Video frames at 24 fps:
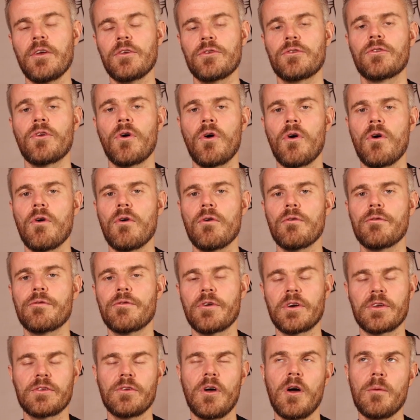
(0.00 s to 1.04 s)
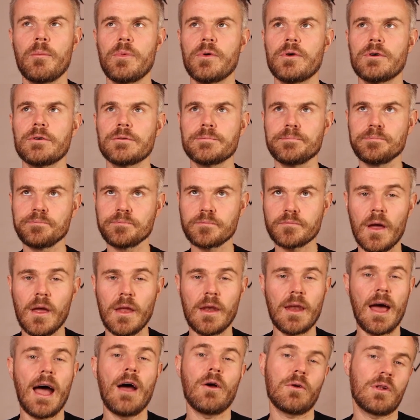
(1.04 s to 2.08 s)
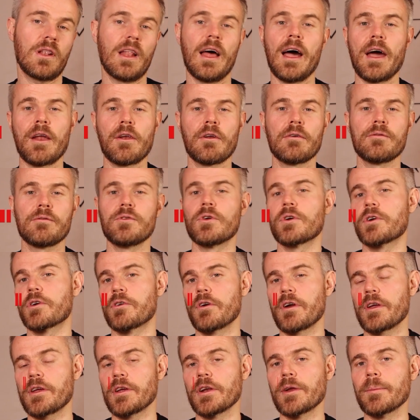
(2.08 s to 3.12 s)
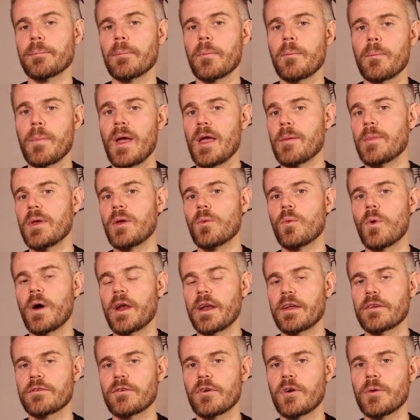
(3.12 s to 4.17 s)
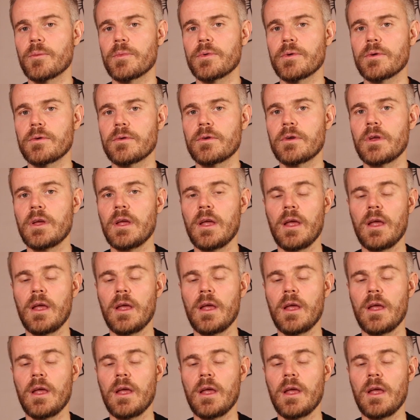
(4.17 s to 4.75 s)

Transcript: So for example, an outline of your curriculum, maybe one example,